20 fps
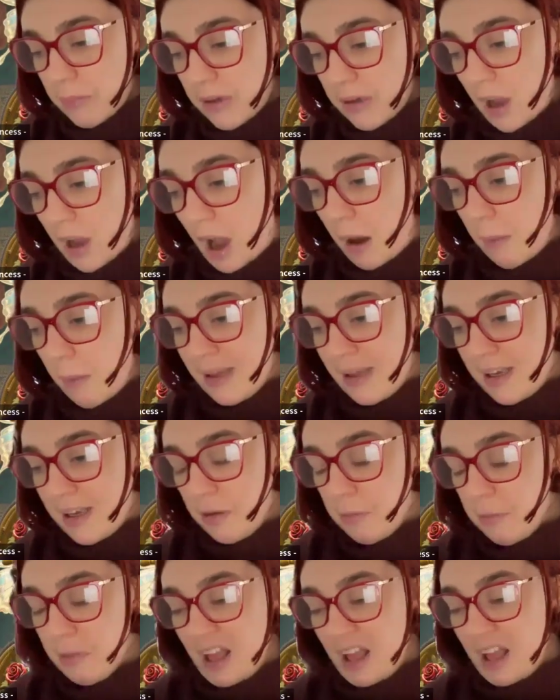
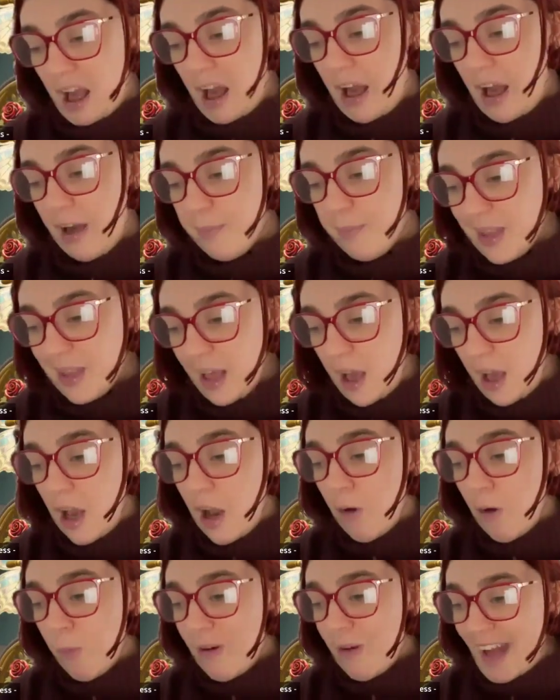McCormick observes,
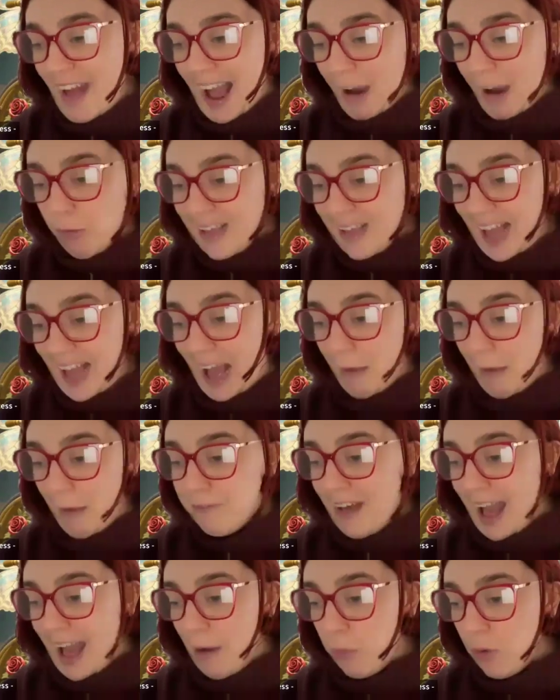without
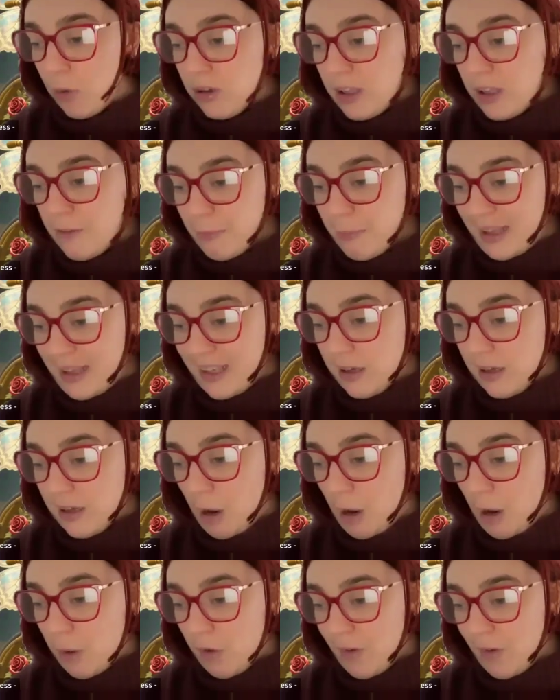Anne there would have been
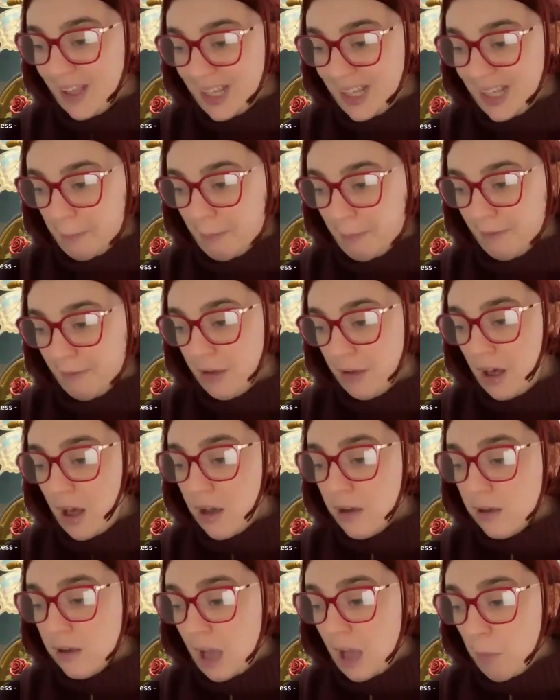no Elizabeth,
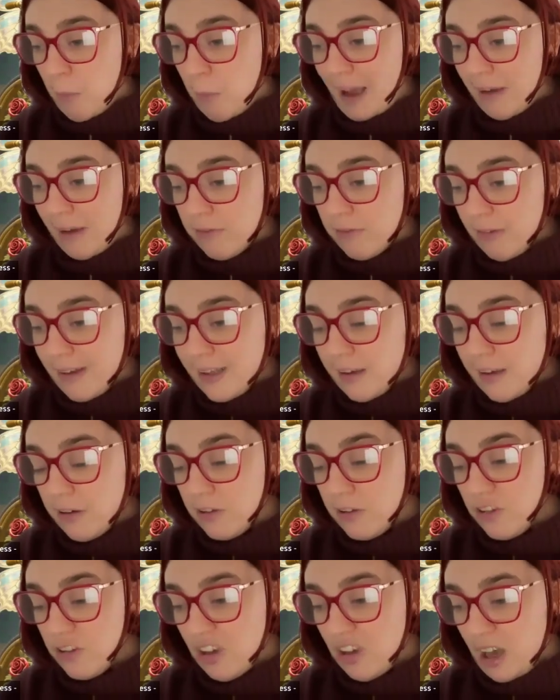no
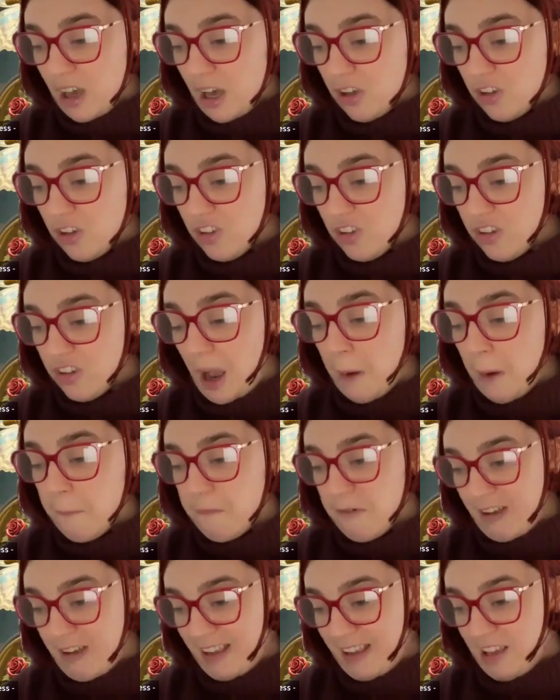Anglican Church,
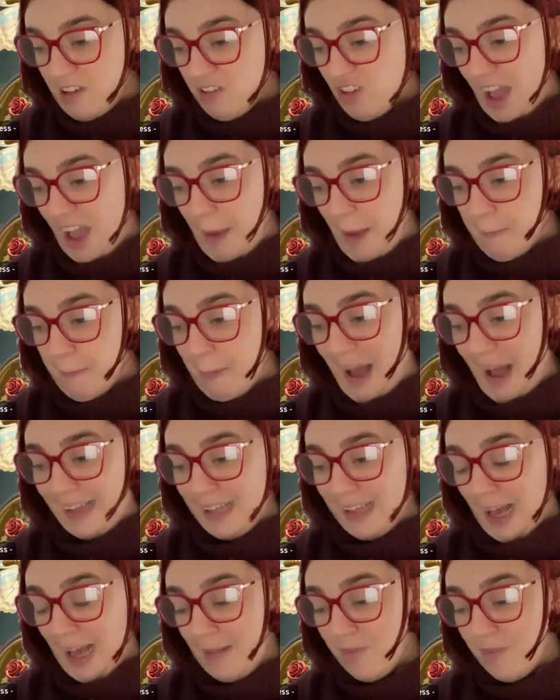no British
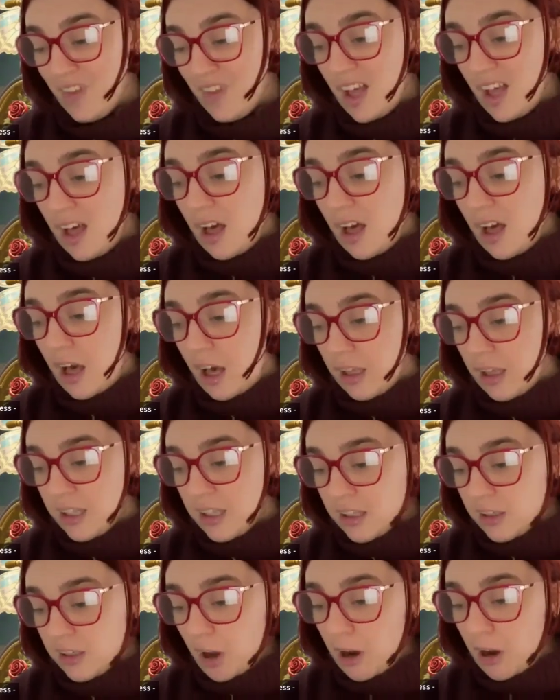Empire. Her
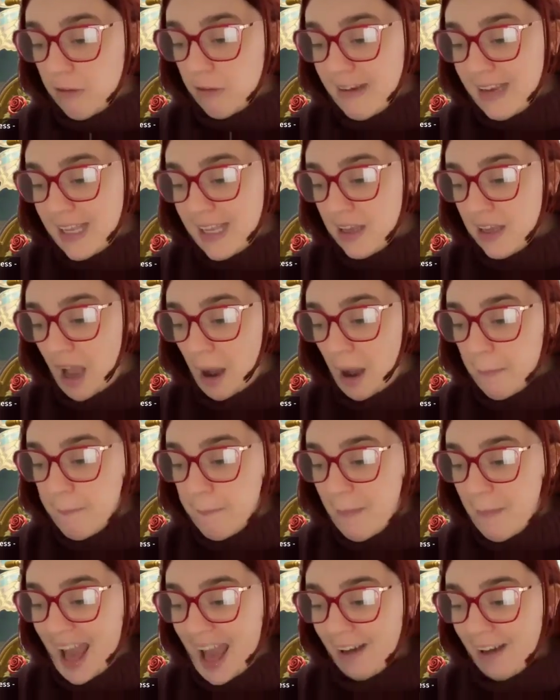story is not
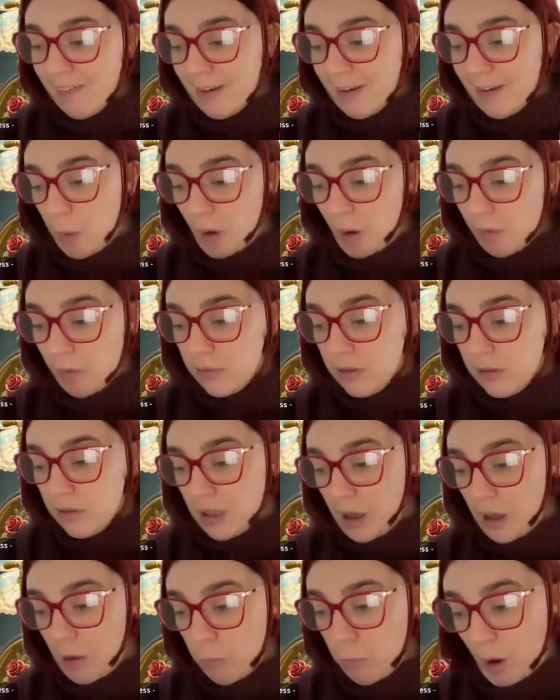merely
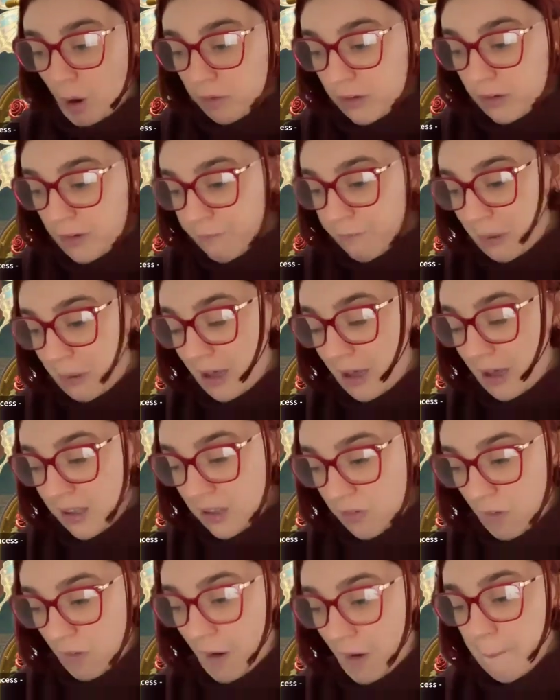one of
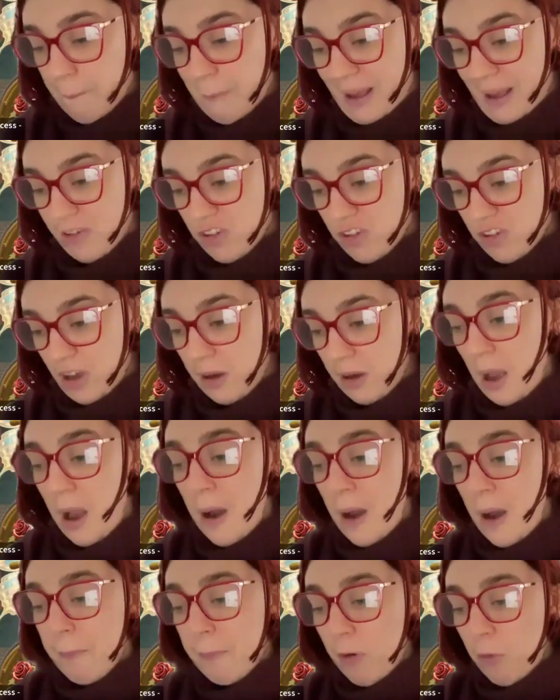personal ambition,
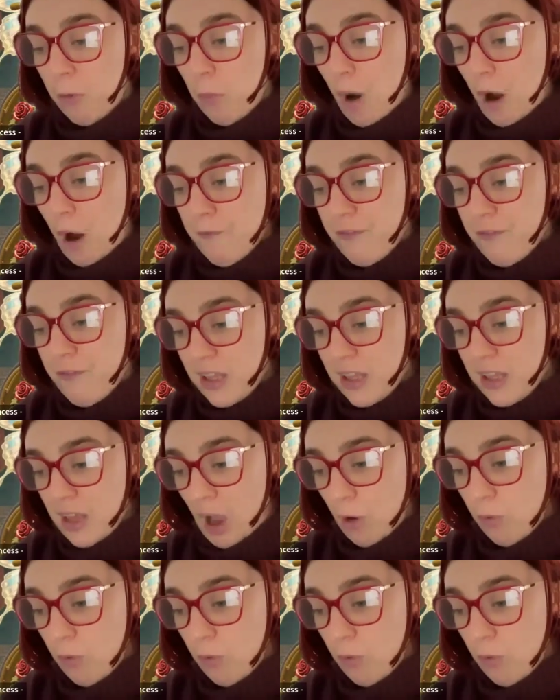but of the